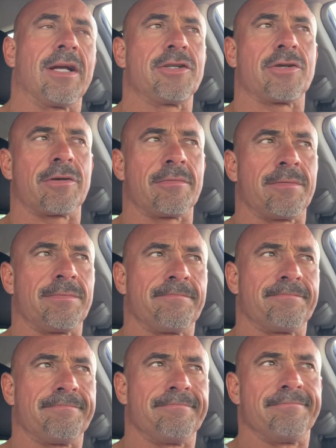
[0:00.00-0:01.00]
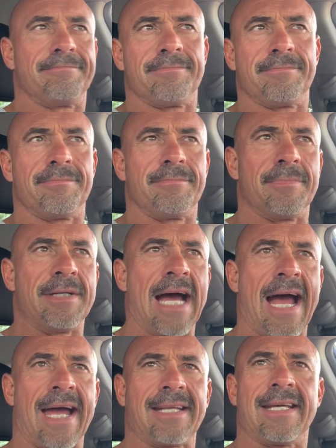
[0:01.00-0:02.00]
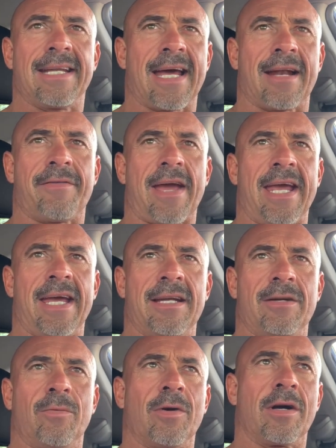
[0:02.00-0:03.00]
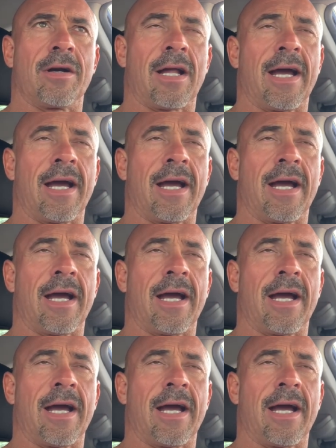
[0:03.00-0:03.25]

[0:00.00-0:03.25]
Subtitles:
your diet get out of hand to where